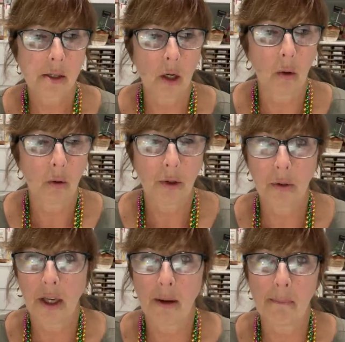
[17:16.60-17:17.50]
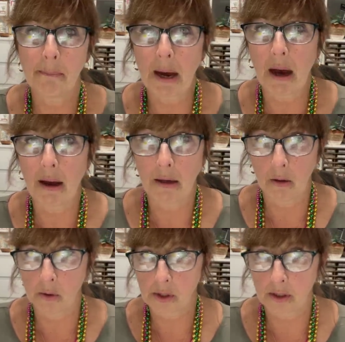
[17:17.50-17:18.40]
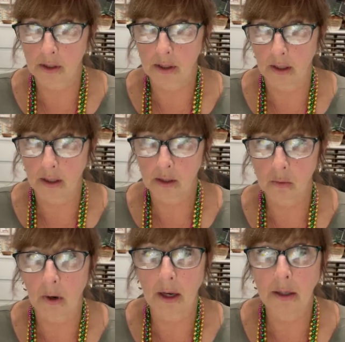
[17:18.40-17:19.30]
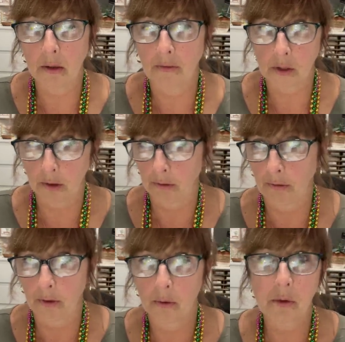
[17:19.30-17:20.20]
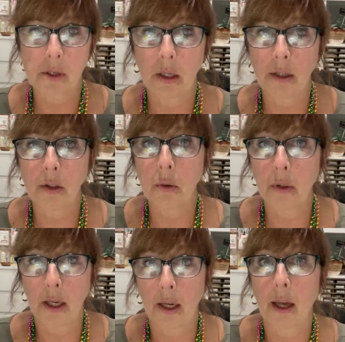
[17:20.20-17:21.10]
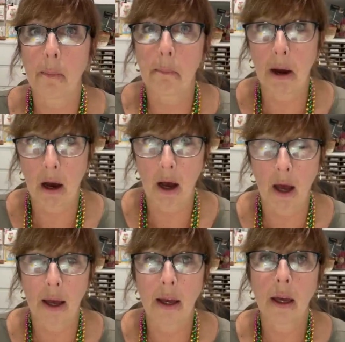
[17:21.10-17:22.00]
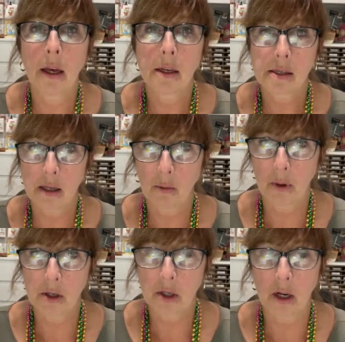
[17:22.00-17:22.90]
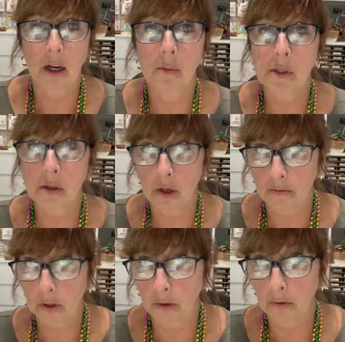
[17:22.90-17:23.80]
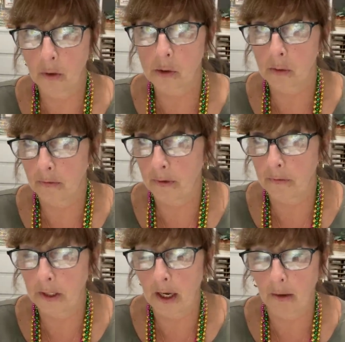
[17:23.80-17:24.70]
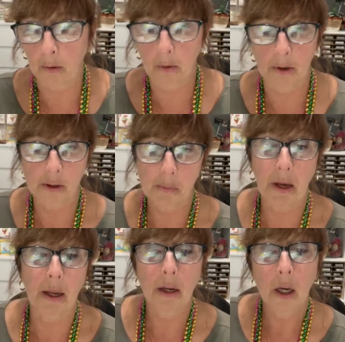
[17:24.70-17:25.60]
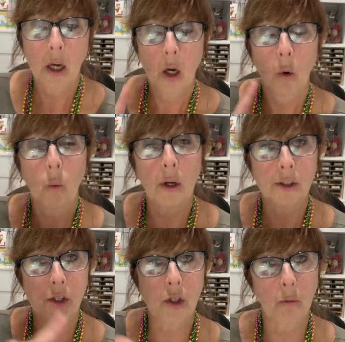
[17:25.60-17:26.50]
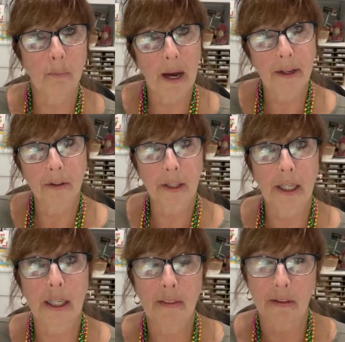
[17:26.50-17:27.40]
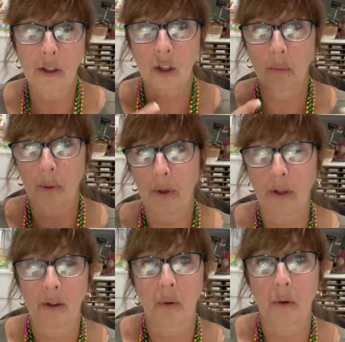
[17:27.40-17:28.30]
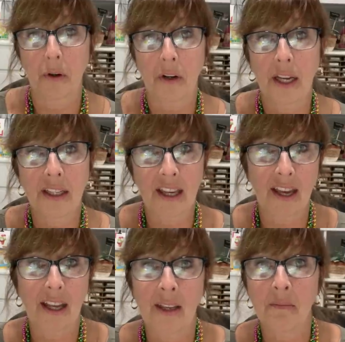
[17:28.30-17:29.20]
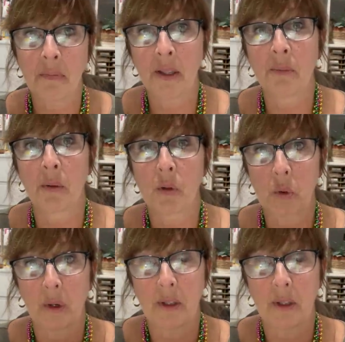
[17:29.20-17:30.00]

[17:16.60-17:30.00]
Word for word: So you can't buy hostess things, right? You have to earn those. And you can't buy celebration items because you have to earn those with $50 orders. But once you buy your kit, then you can put in an order and get a minimum